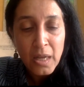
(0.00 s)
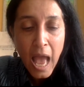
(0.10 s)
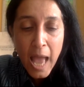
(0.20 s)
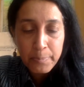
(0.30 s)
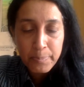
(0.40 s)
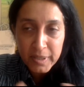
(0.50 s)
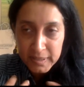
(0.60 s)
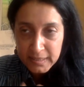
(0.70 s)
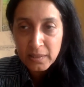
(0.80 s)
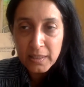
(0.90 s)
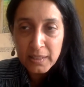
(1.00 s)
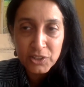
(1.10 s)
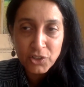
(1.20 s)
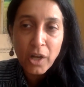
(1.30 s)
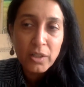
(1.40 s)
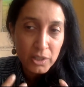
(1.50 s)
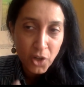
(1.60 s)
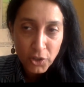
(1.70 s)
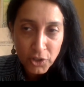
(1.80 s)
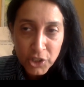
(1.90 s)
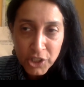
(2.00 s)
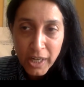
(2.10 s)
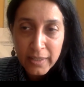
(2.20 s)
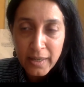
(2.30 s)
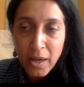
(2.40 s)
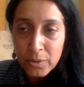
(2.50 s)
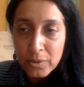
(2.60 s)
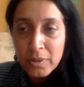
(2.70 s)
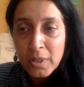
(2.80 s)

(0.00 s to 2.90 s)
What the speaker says: I personally struggle not to shut down.